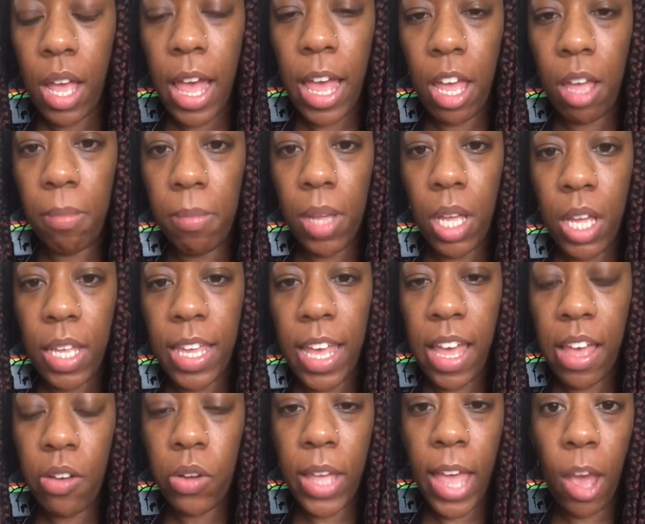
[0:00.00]

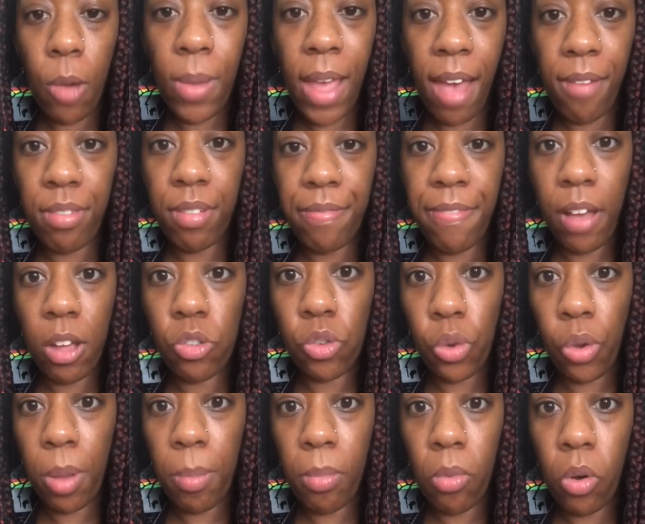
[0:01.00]
Yeah, okay, we haven't found
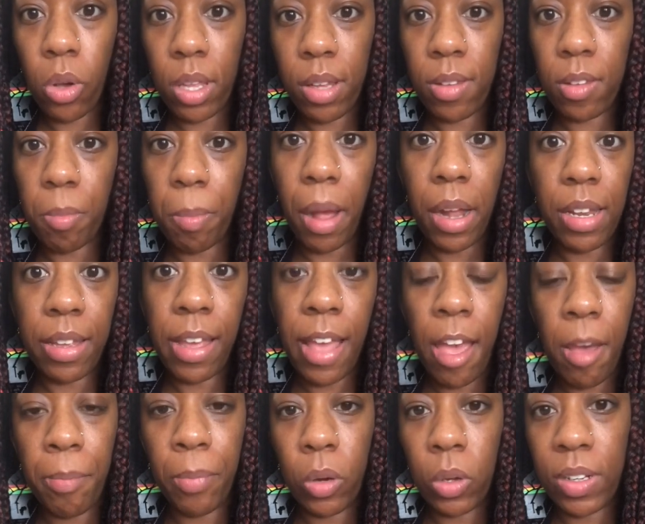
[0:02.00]
Joy Morgan's body
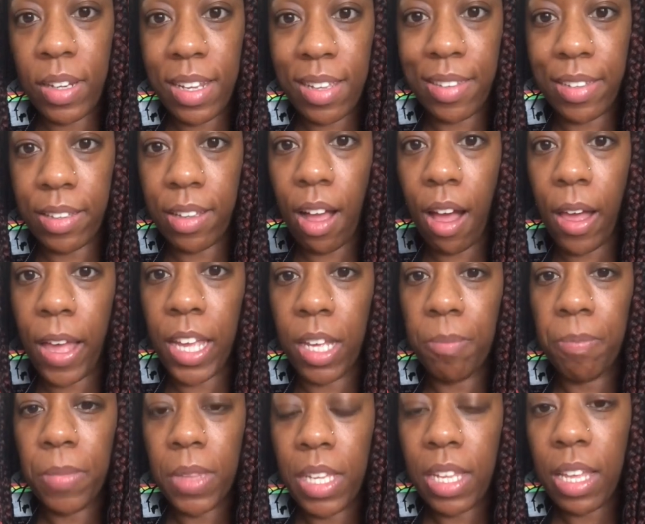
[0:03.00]
yet, but this
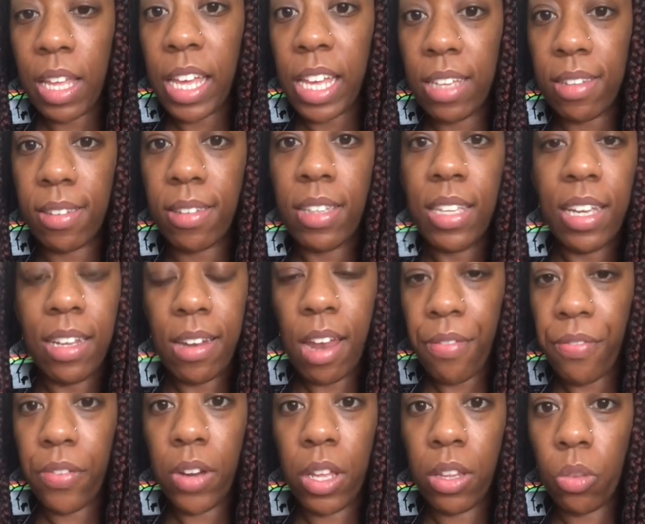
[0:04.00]
guy is
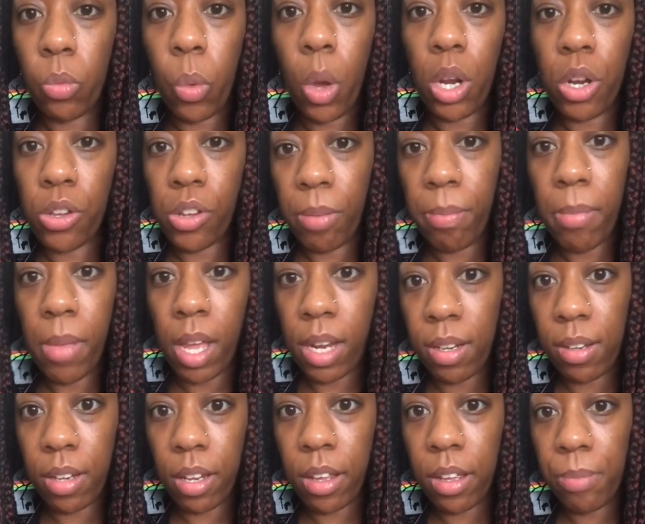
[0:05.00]
definitely the one who
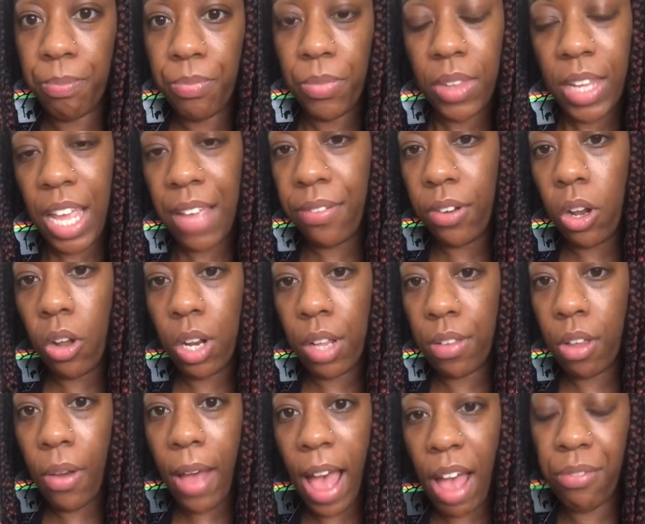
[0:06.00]
murdered her, even though they
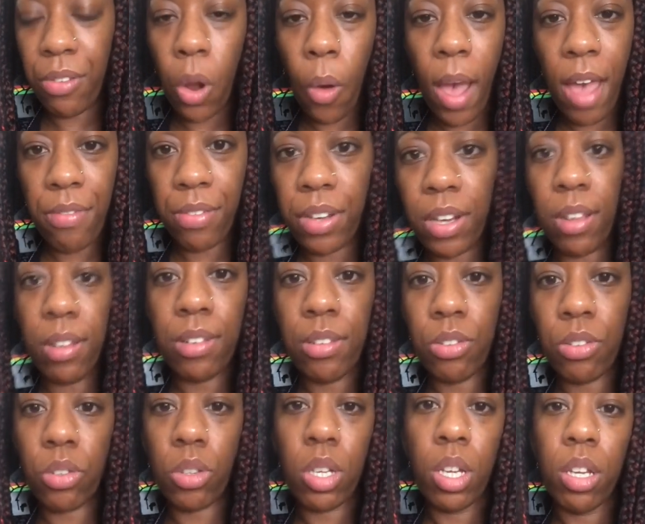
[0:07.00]
don't have no
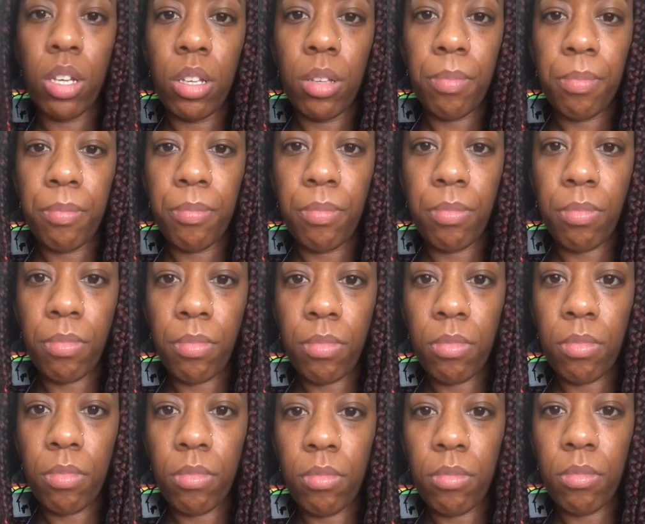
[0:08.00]
evidence
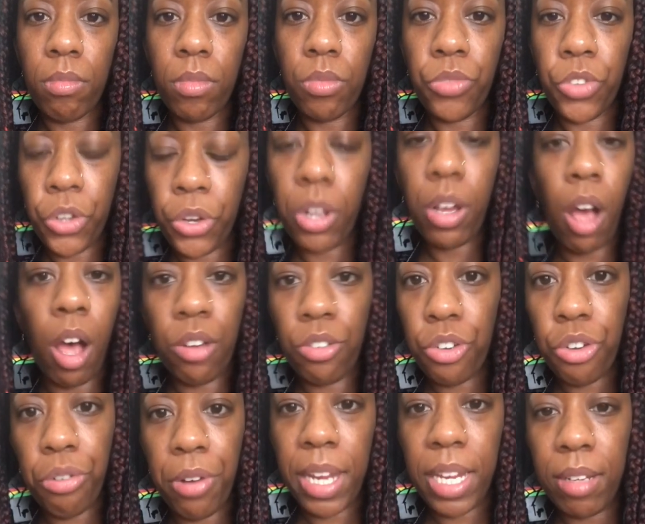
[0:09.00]
to the
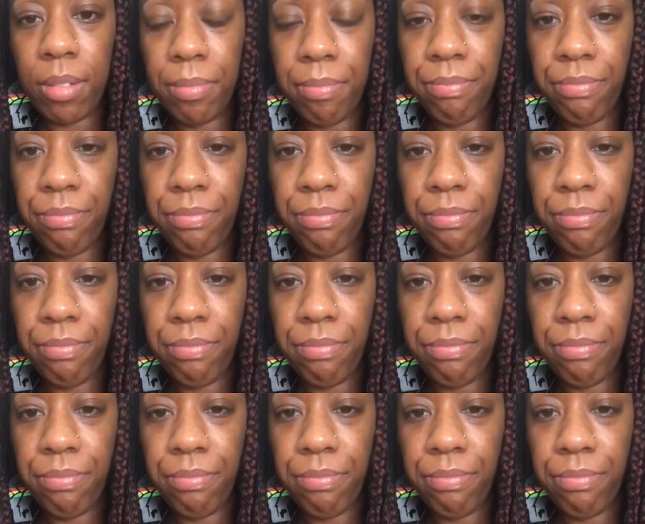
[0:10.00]
contrary.